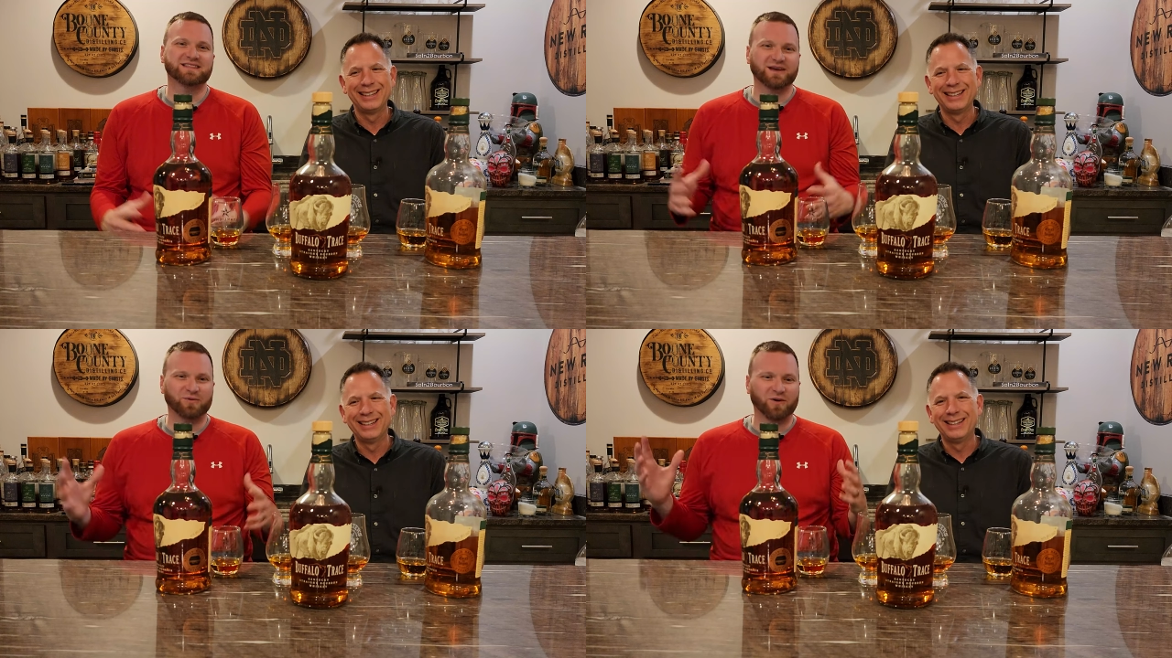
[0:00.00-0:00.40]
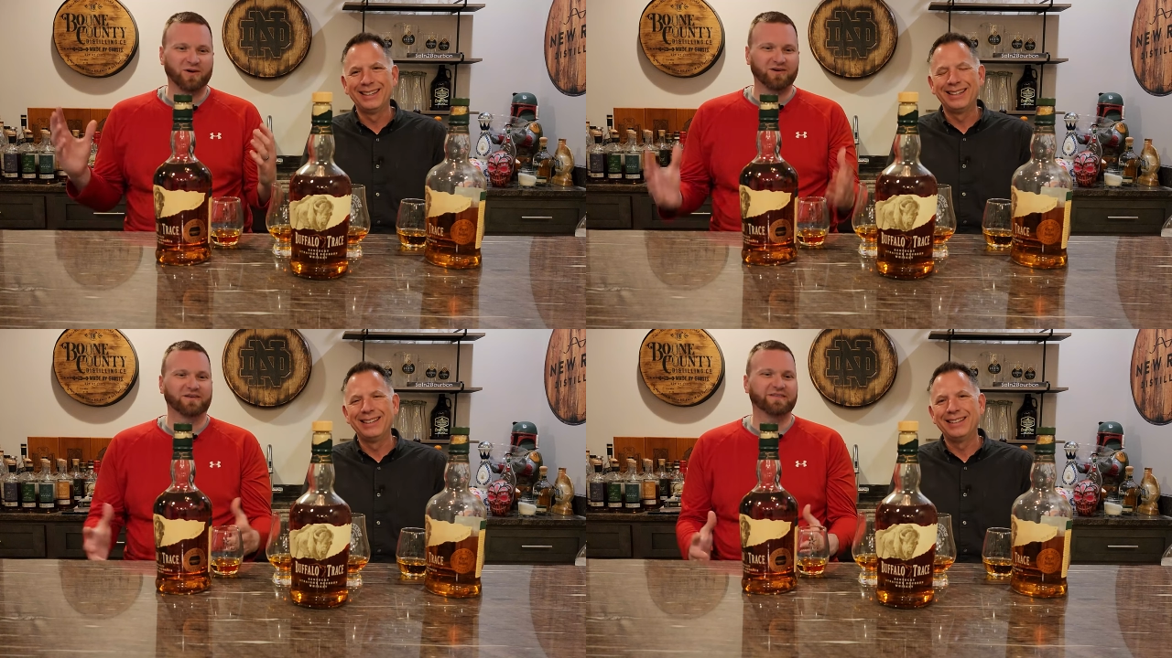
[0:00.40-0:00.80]
Speaker 1: They were
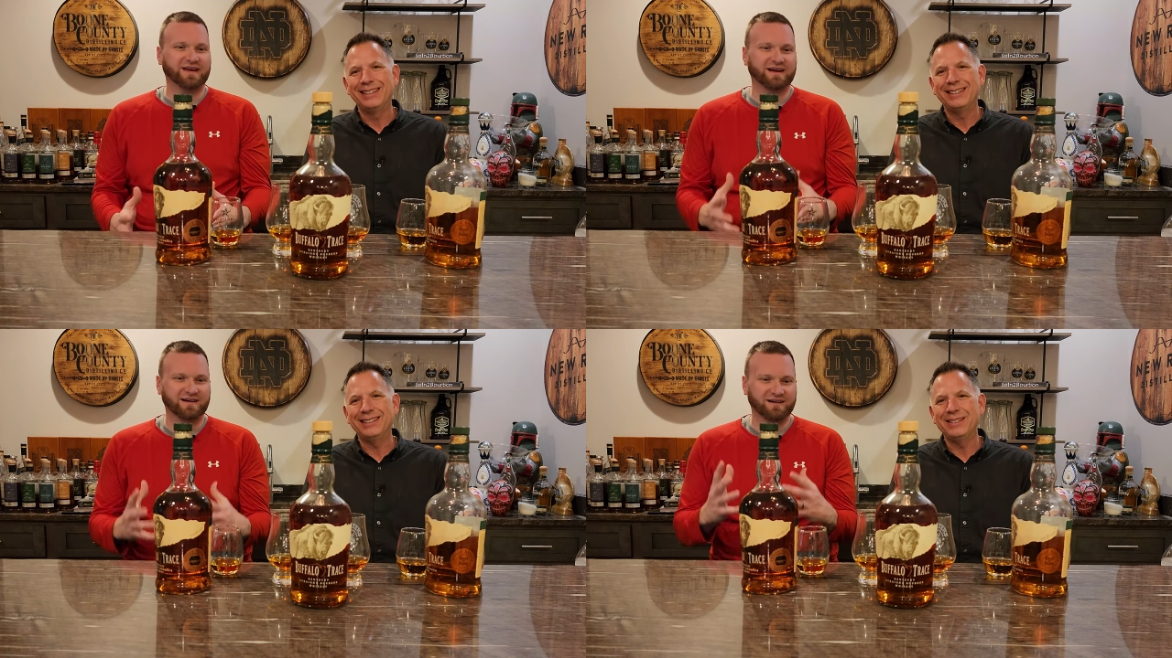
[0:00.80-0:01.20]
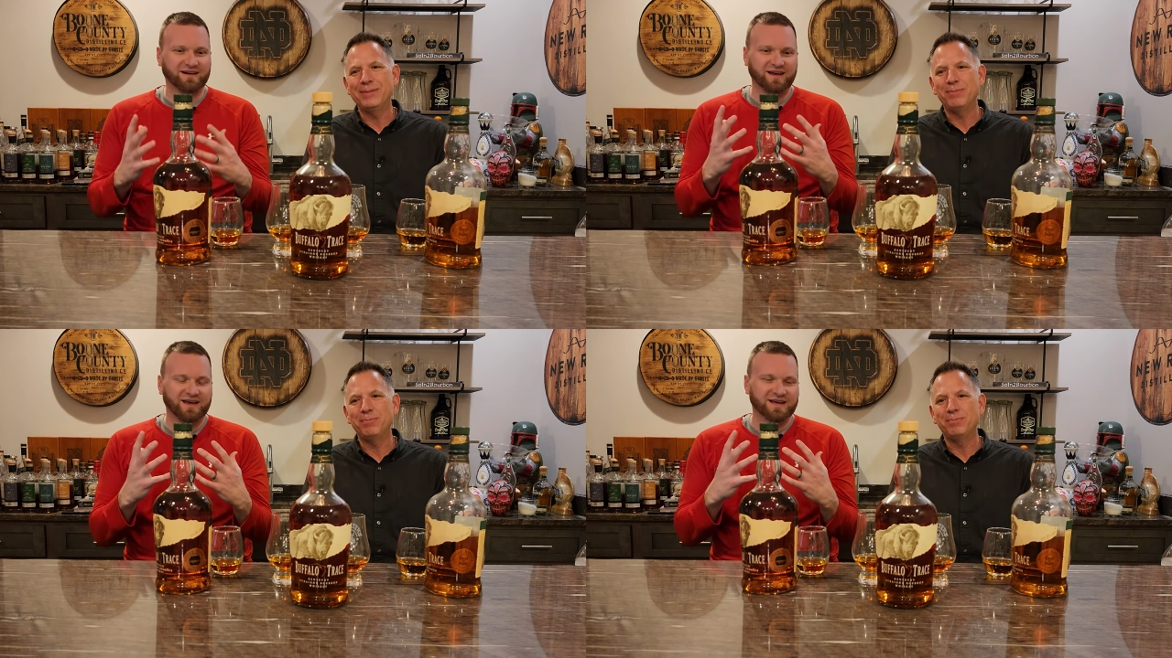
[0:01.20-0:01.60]
all
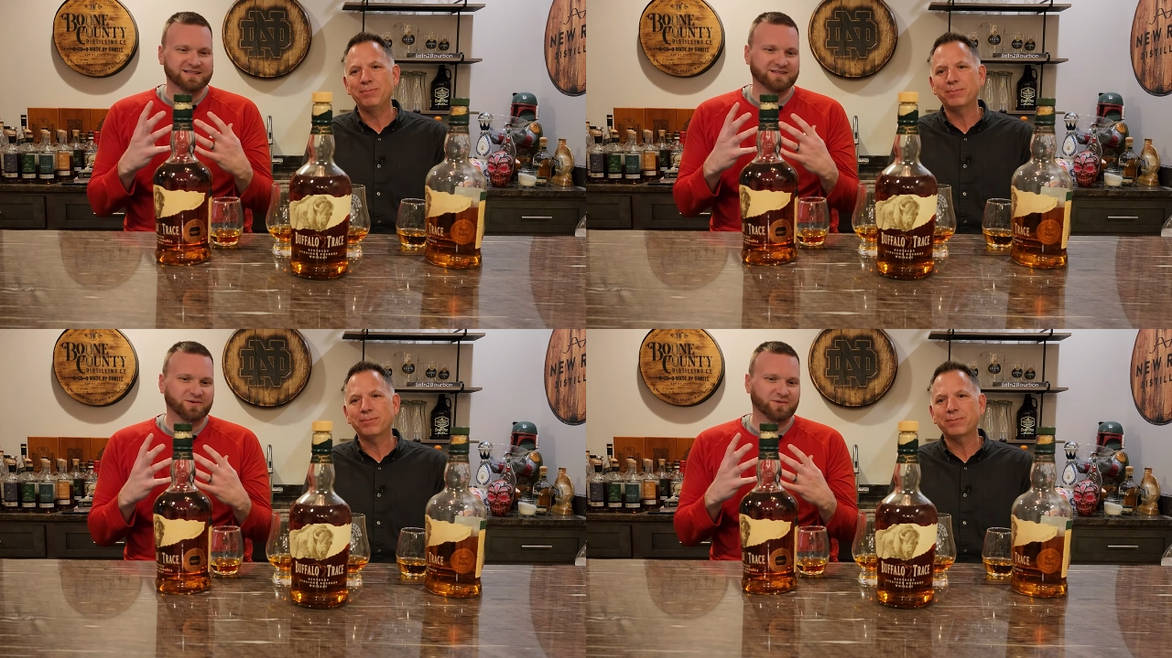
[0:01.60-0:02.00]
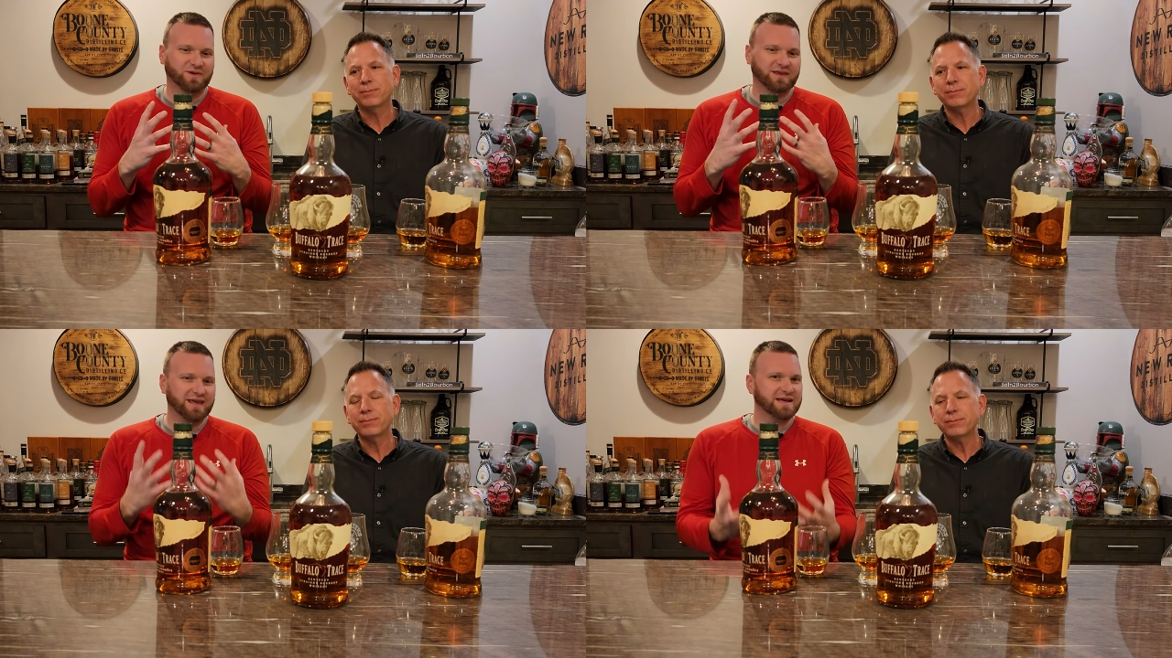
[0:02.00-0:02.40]
there. So
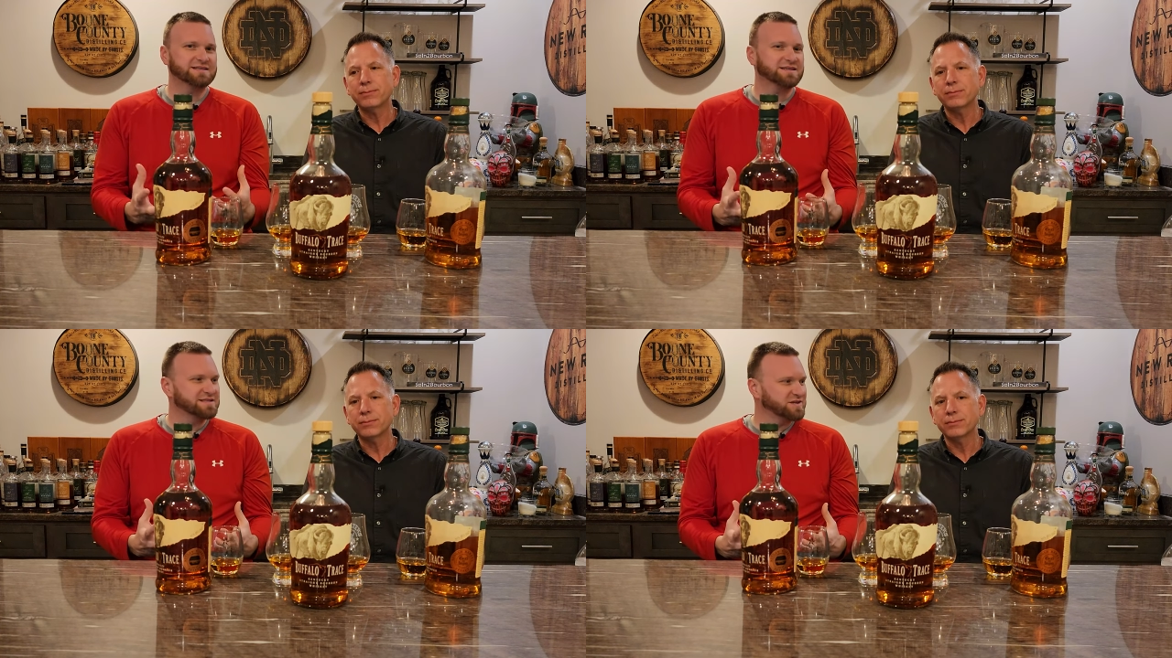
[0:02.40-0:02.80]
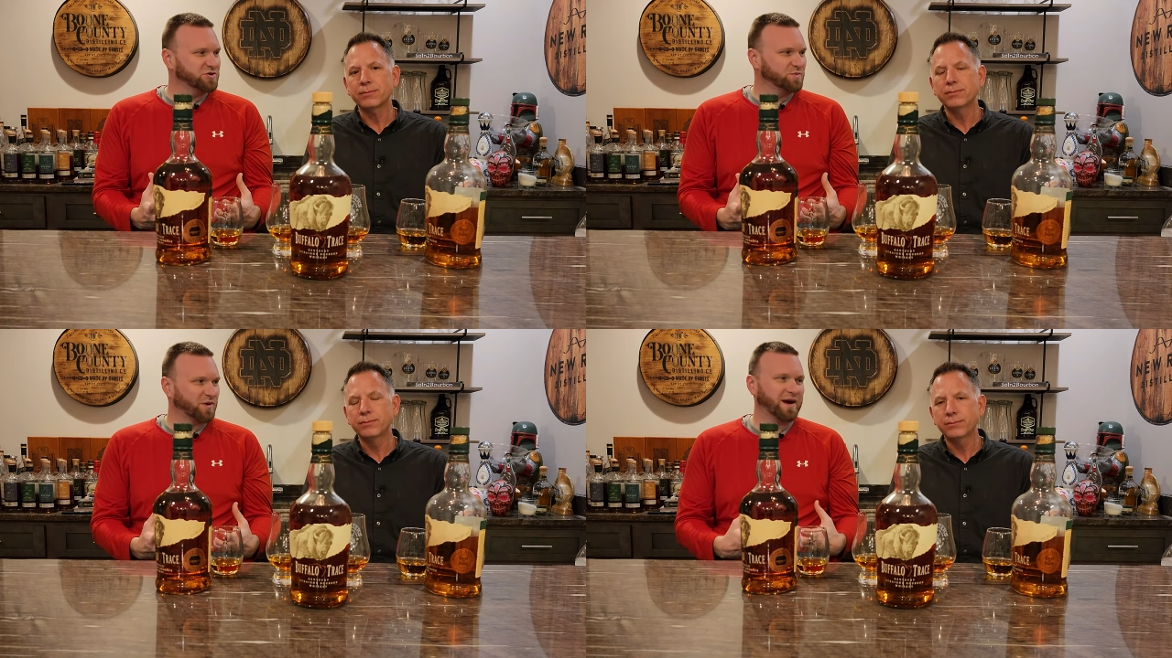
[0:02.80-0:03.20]
yes, it's a
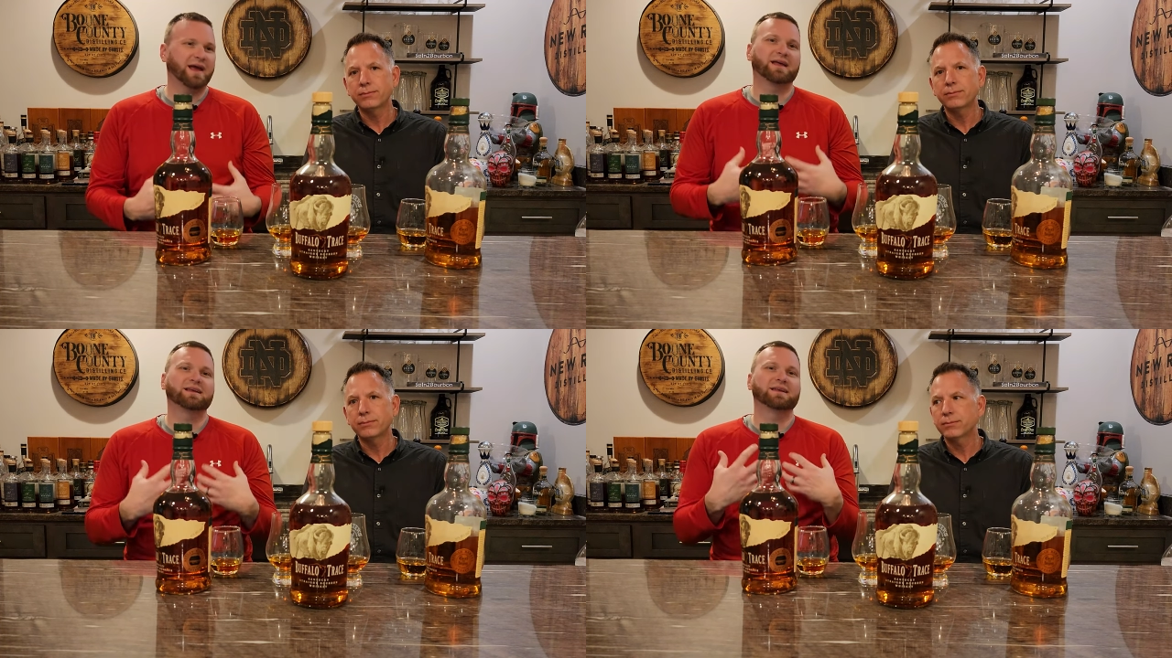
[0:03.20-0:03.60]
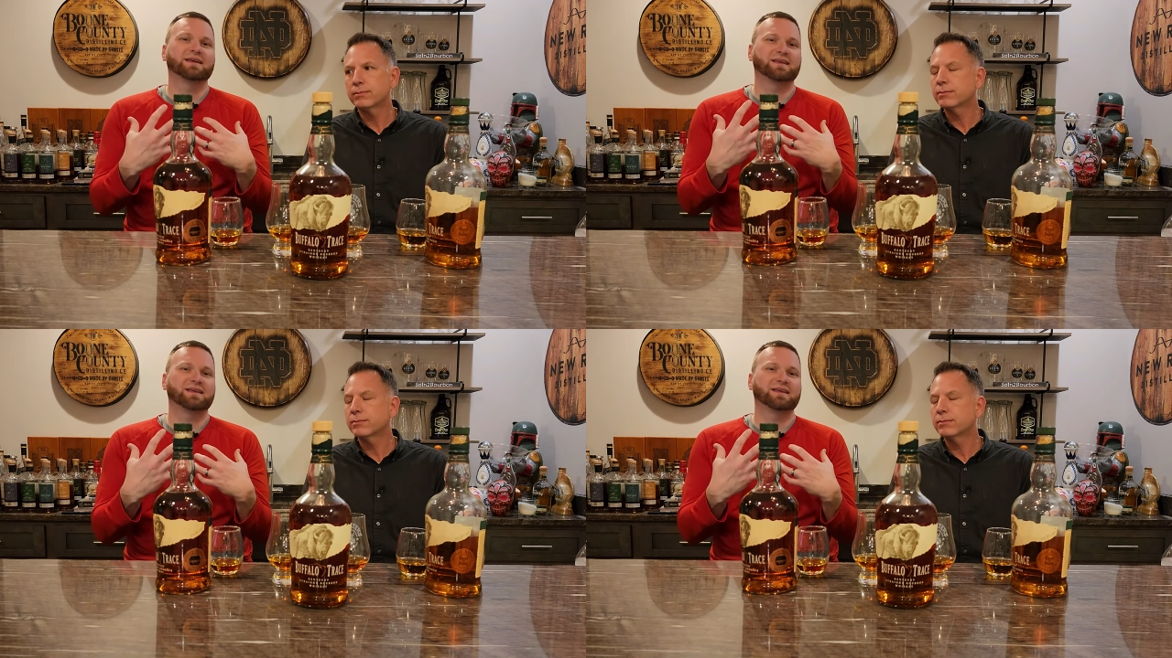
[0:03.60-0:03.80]
new brand.